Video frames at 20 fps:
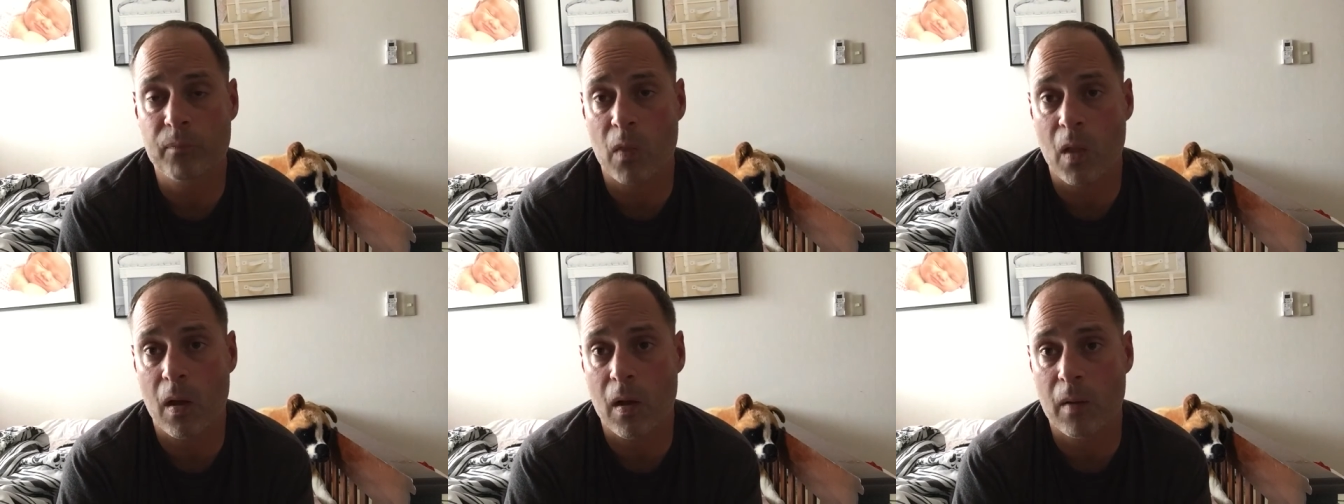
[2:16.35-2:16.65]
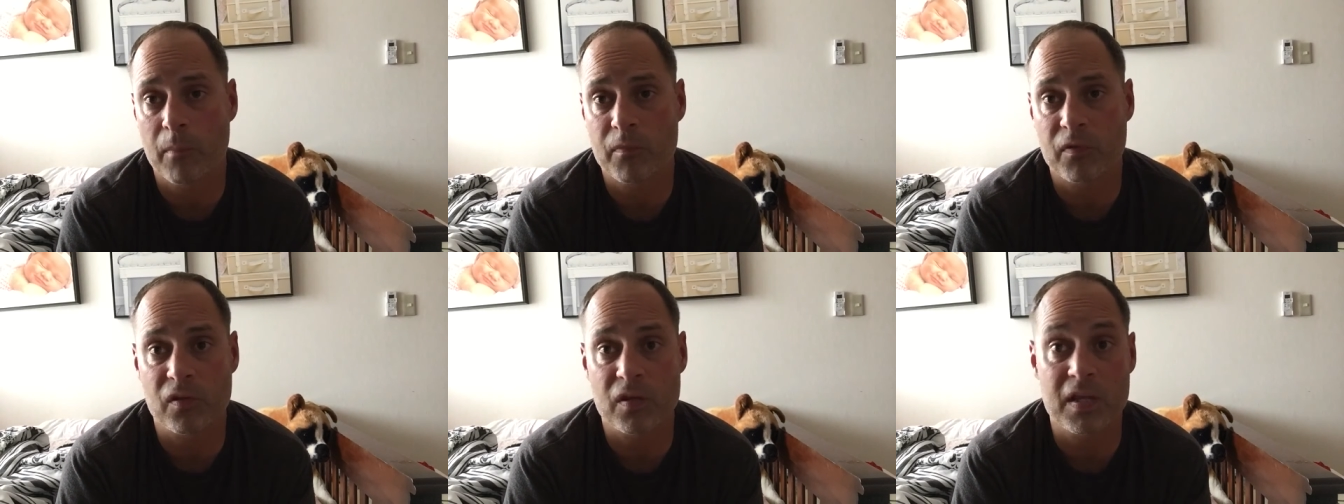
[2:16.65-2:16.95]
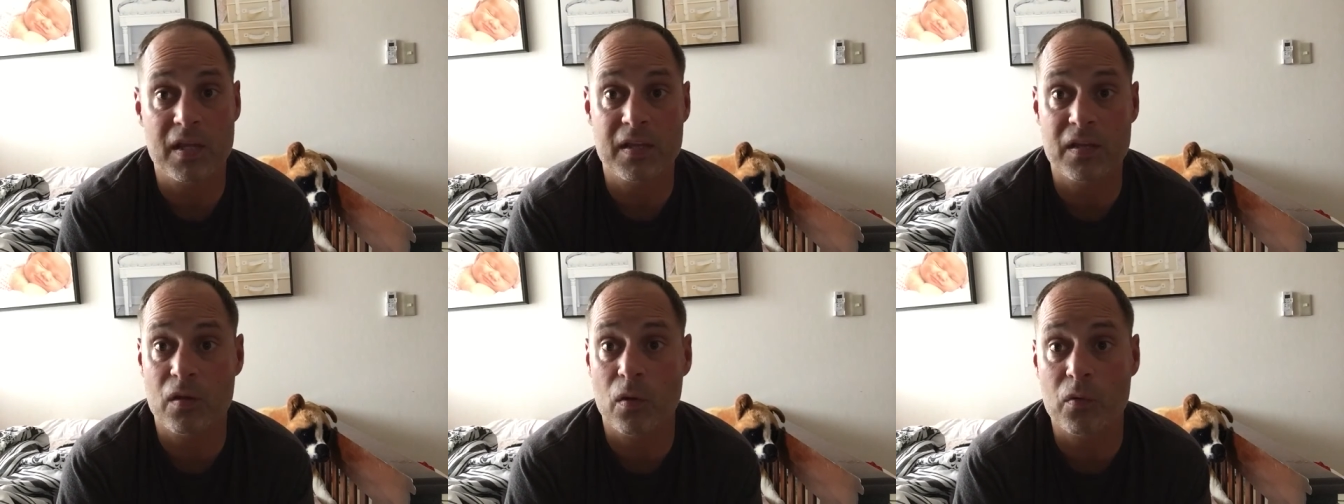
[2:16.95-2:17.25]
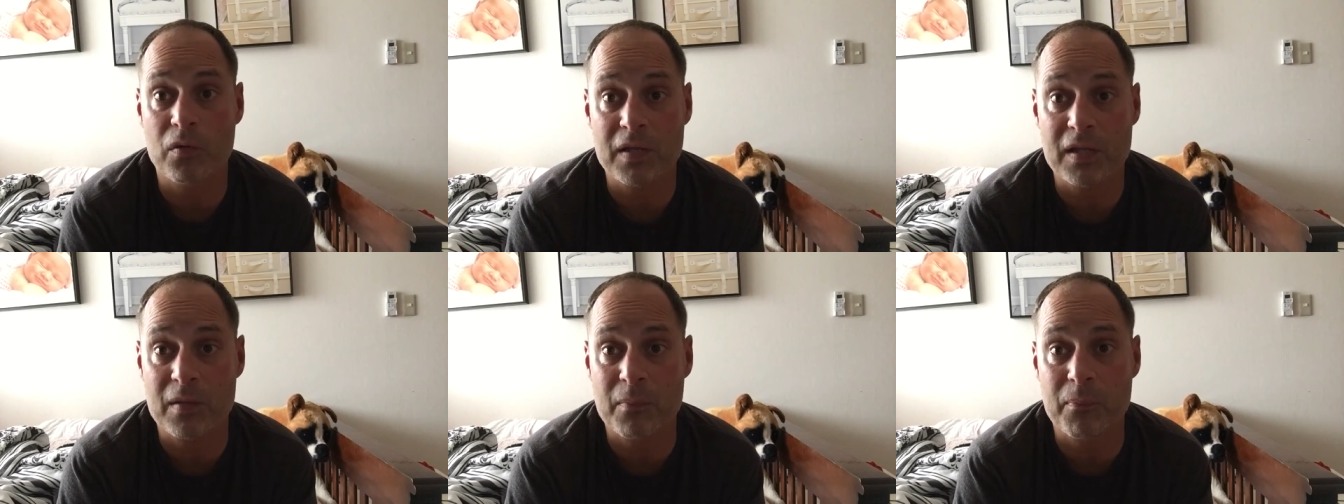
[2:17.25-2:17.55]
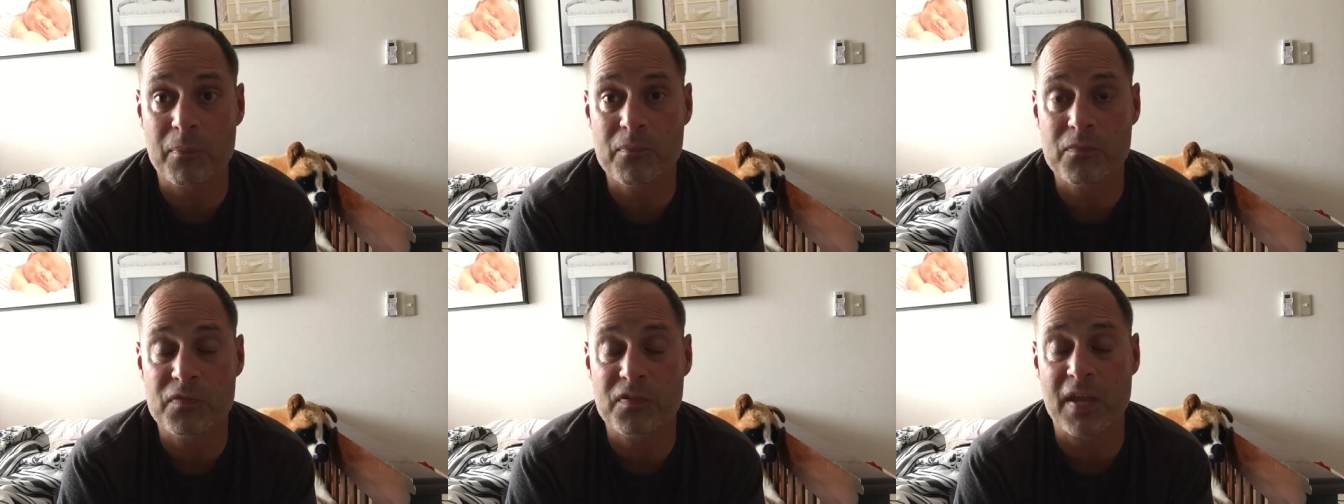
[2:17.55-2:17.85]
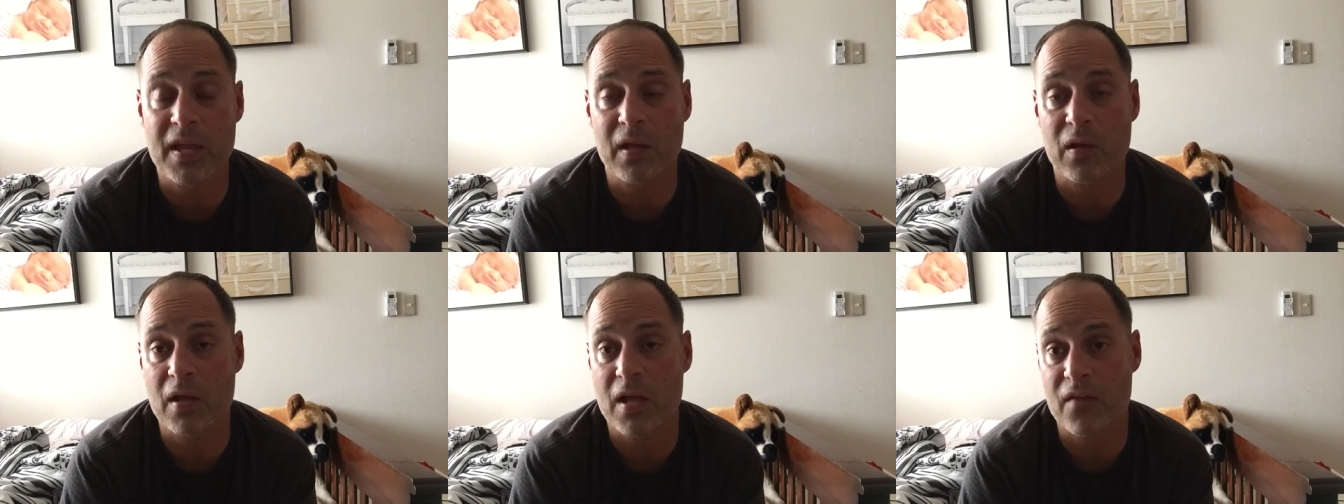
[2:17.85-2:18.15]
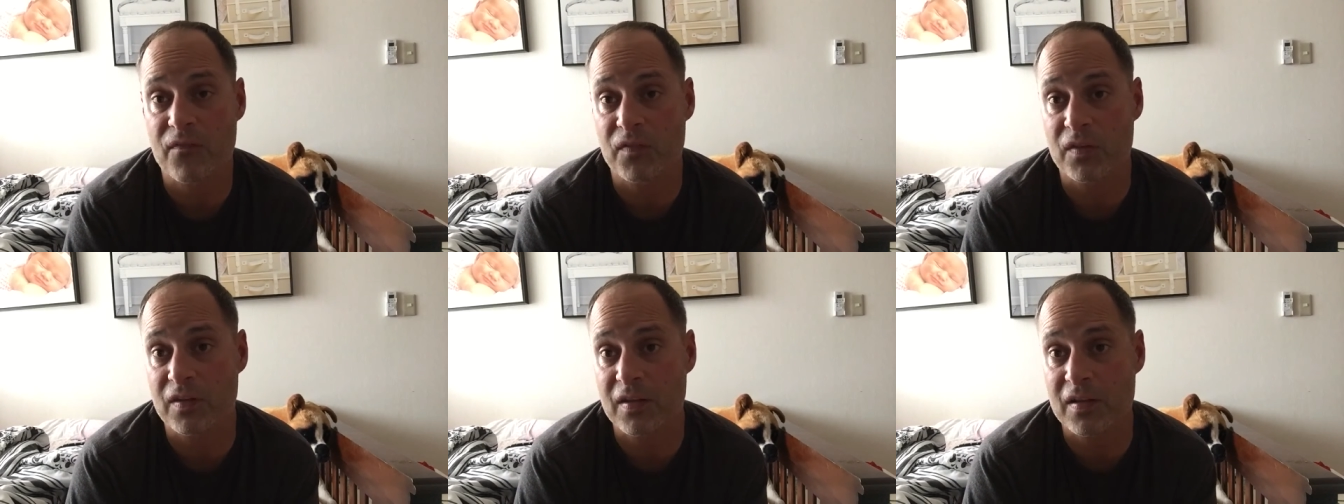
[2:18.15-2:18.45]
And you don't need to take,
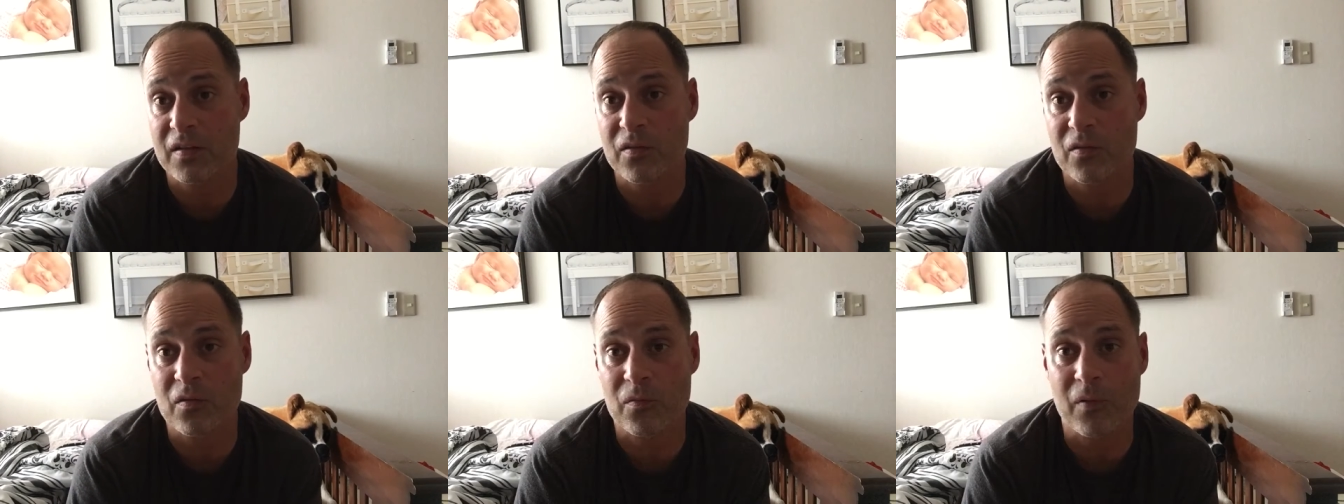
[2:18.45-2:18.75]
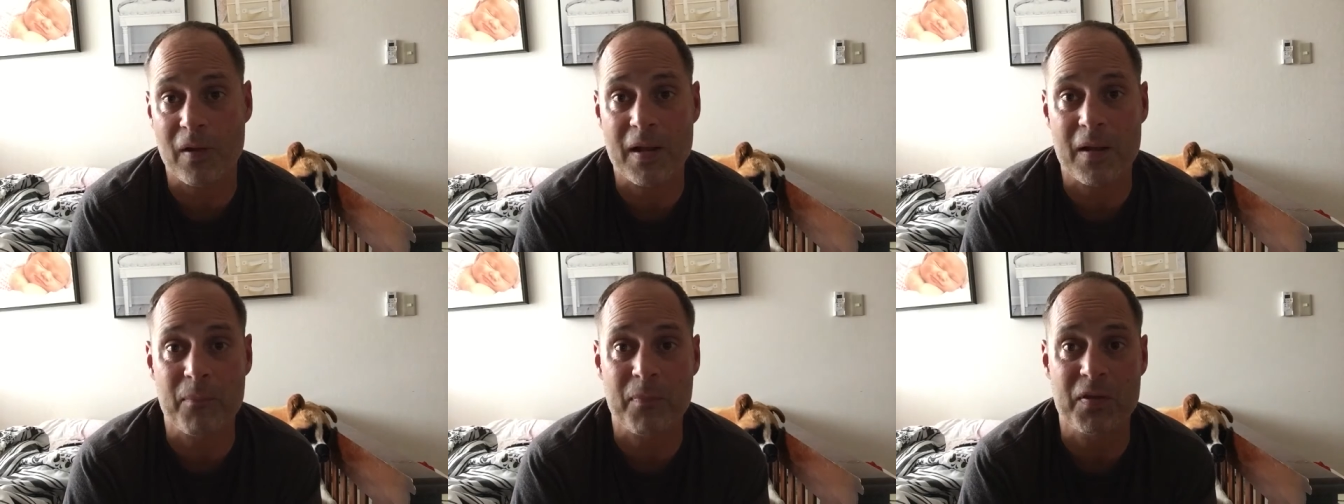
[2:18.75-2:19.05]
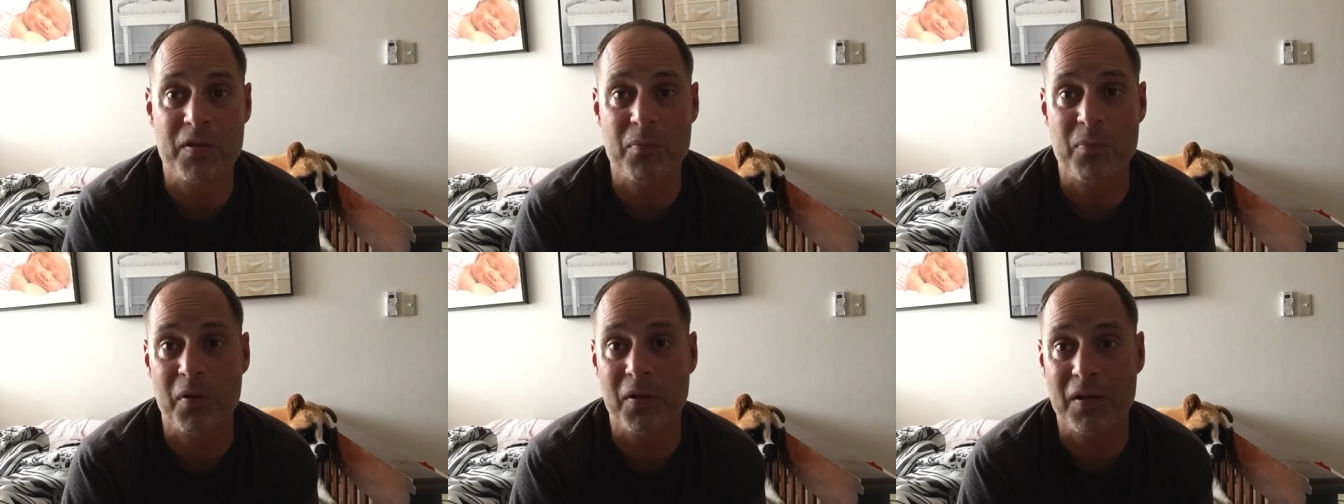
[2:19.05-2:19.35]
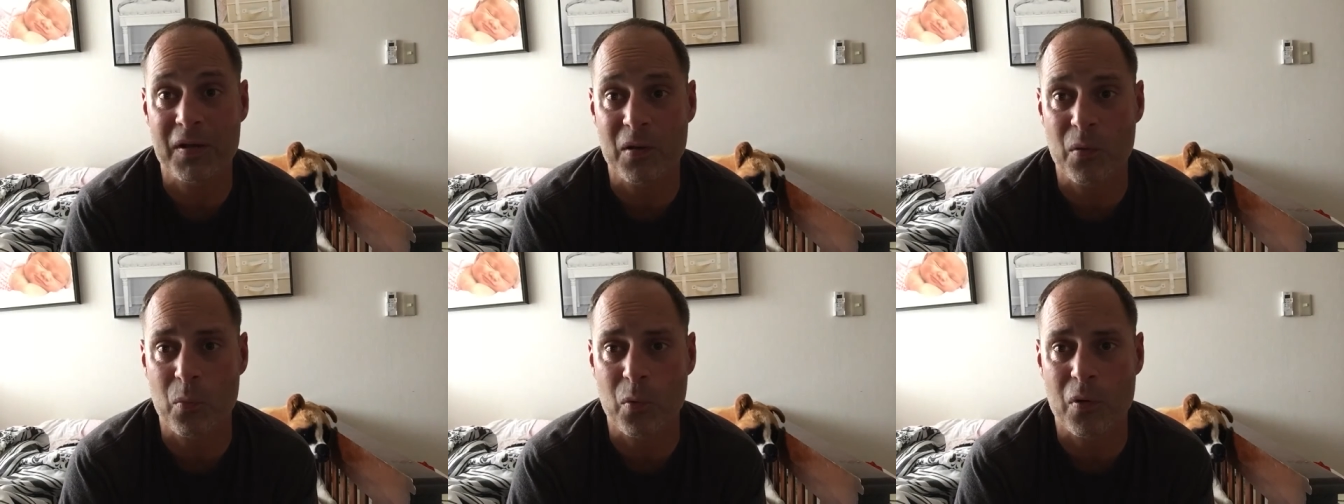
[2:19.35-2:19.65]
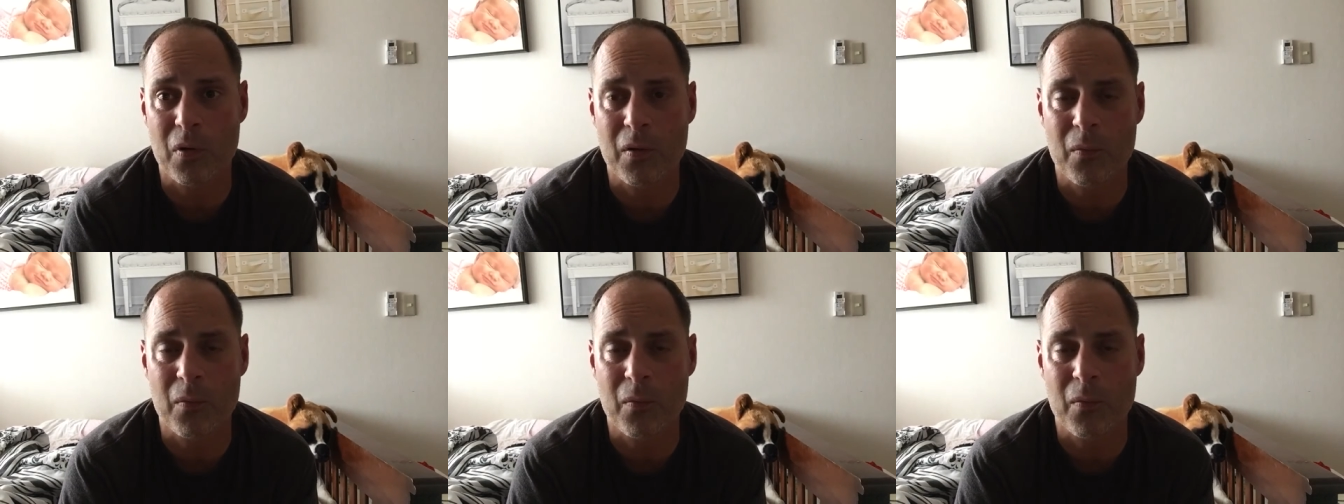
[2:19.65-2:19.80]
if you did do the write-up and you put it in a